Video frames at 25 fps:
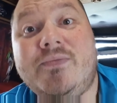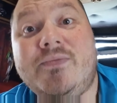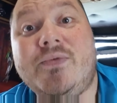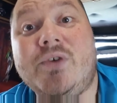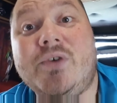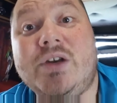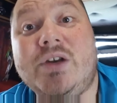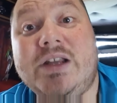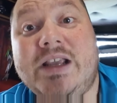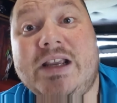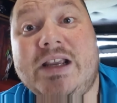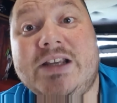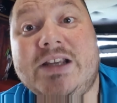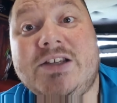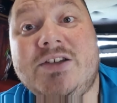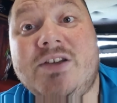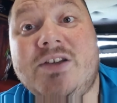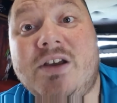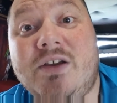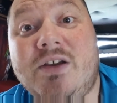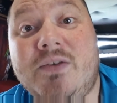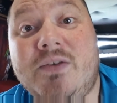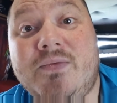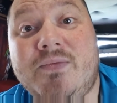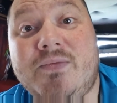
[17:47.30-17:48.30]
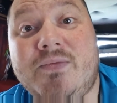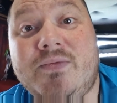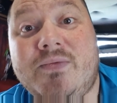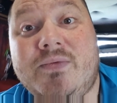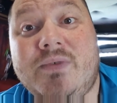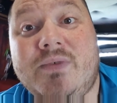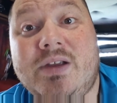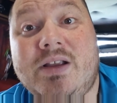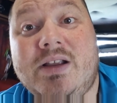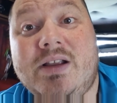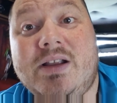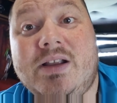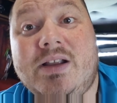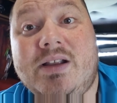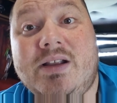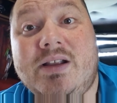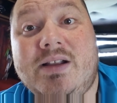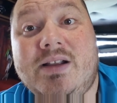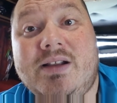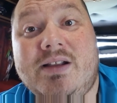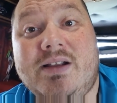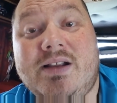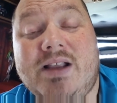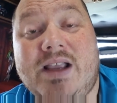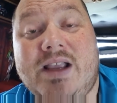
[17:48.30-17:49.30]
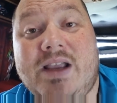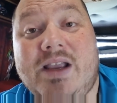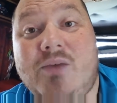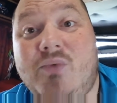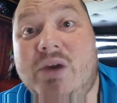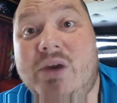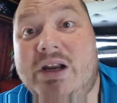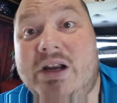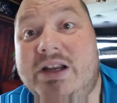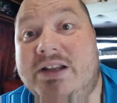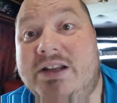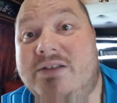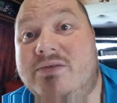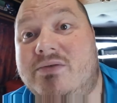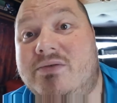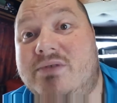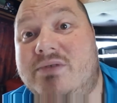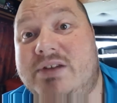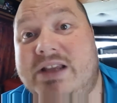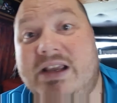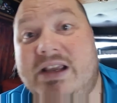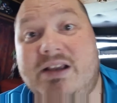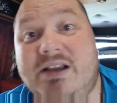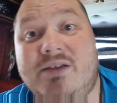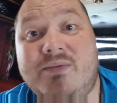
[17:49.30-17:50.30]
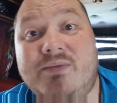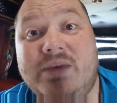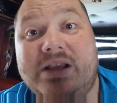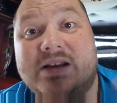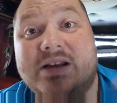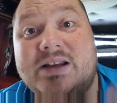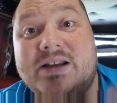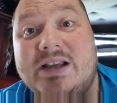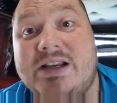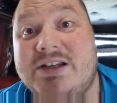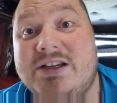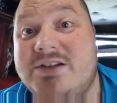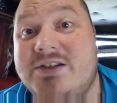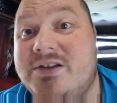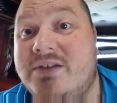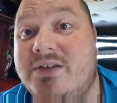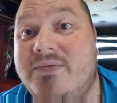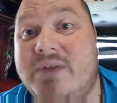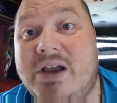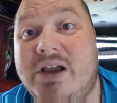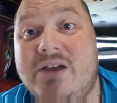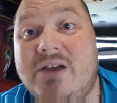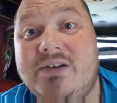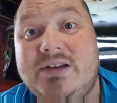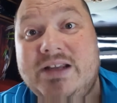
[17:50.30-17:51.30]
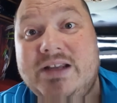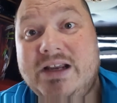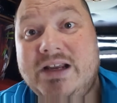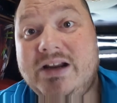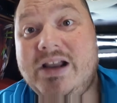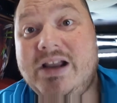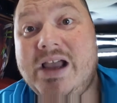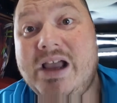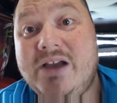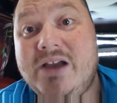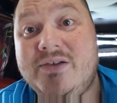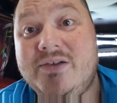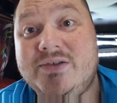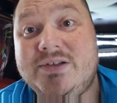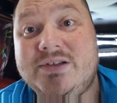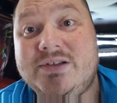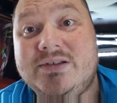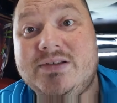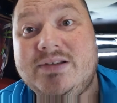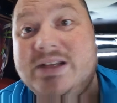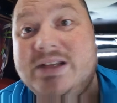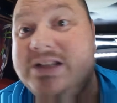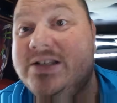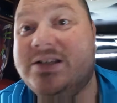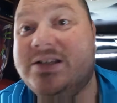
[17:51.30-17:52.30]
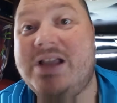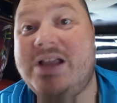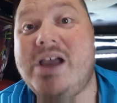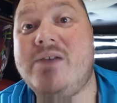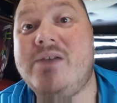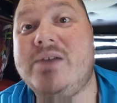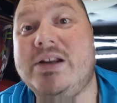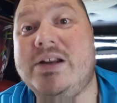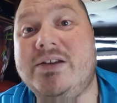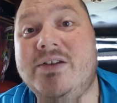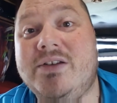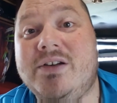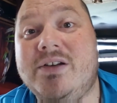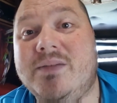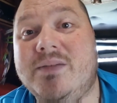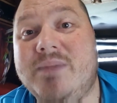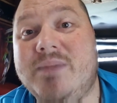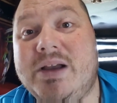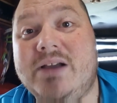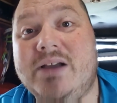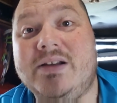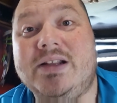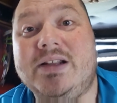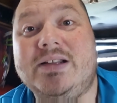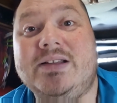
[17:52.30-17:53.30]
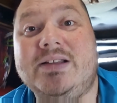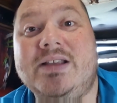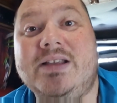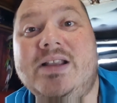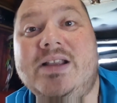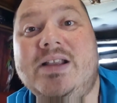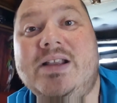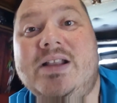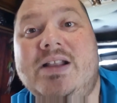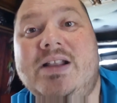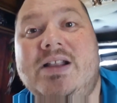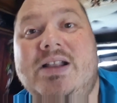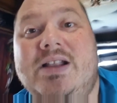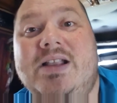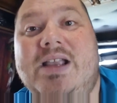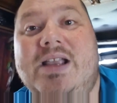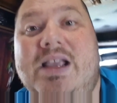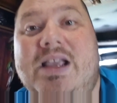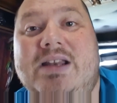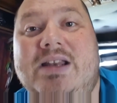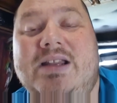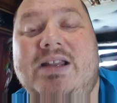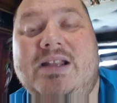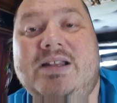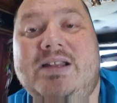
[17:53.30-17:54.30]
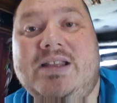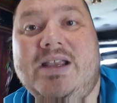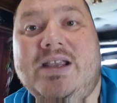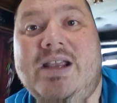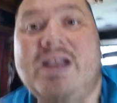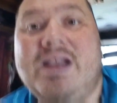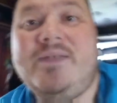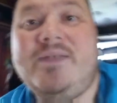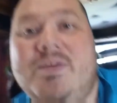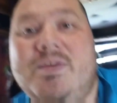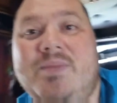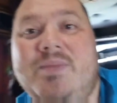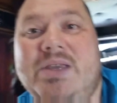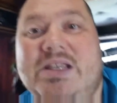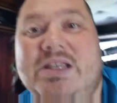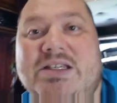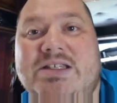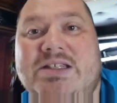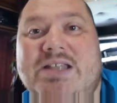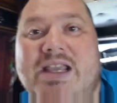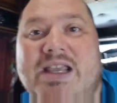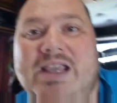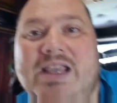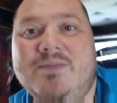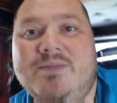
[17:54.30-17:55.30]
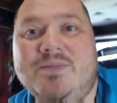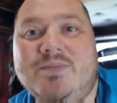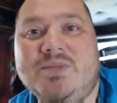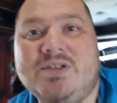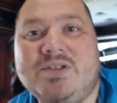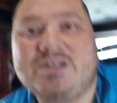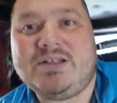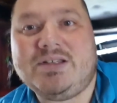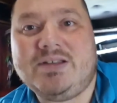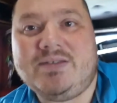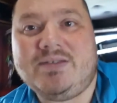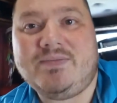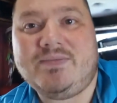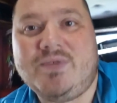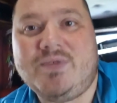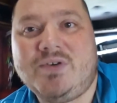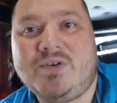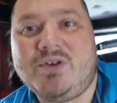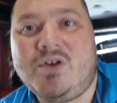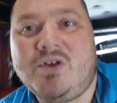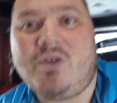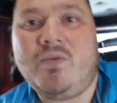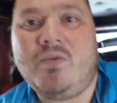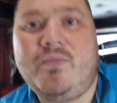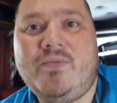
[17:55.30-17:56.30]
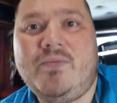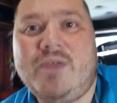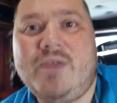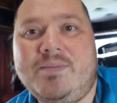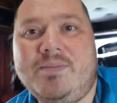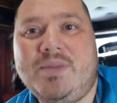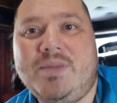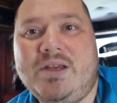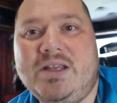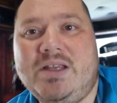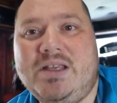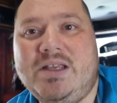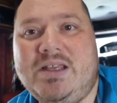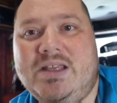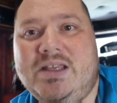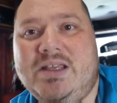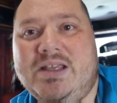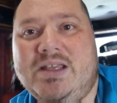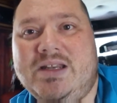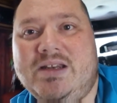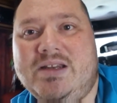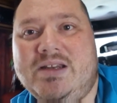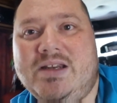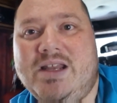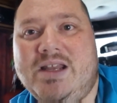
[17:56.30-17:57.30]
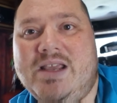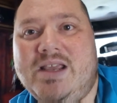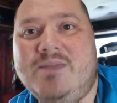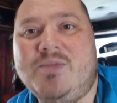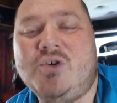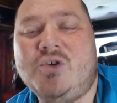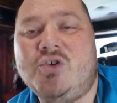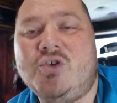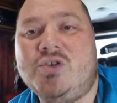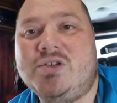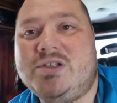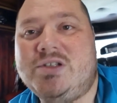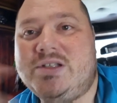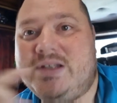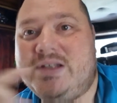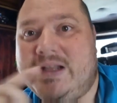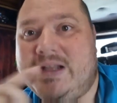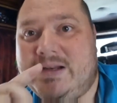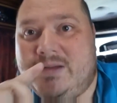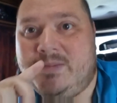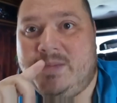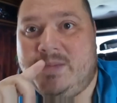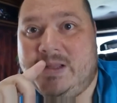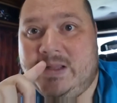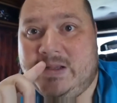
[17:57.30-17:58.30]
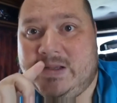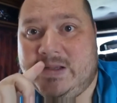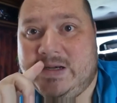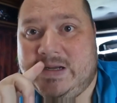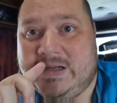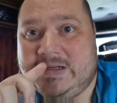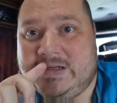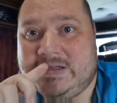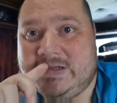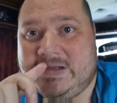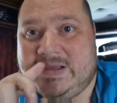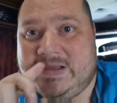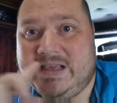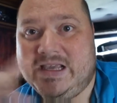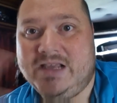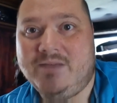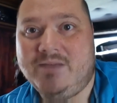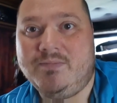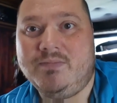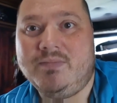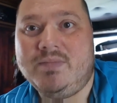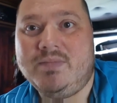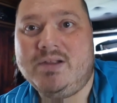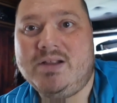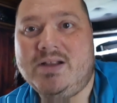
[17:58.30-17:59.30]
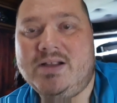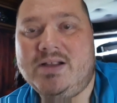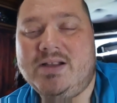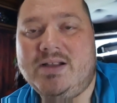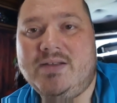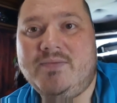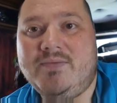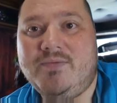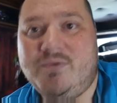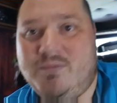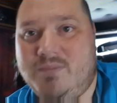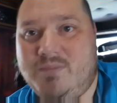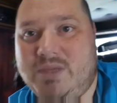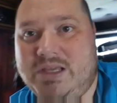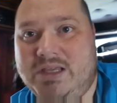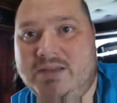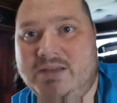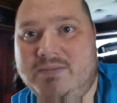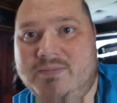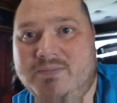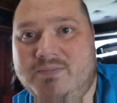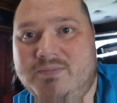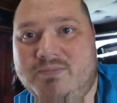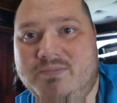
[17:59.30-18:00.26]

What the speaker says: for their stuff and ready to take away their stuff out their house. That's how they talk about it. And that they have to be ashamed for the whole family and the neighborhood that the bill collector came for me.